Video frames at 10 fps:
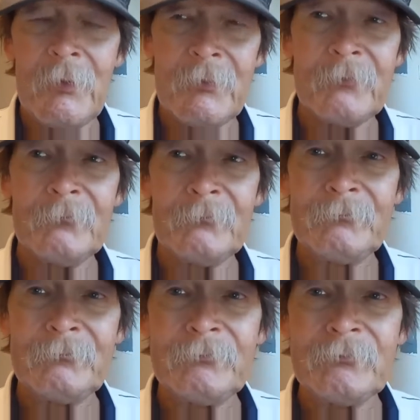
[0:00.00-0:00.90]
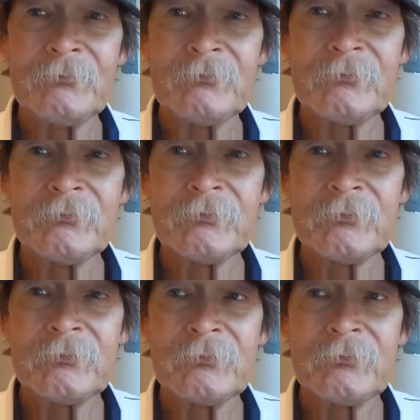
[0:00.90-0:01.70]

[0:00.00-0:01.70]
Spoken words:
Nobody speaks.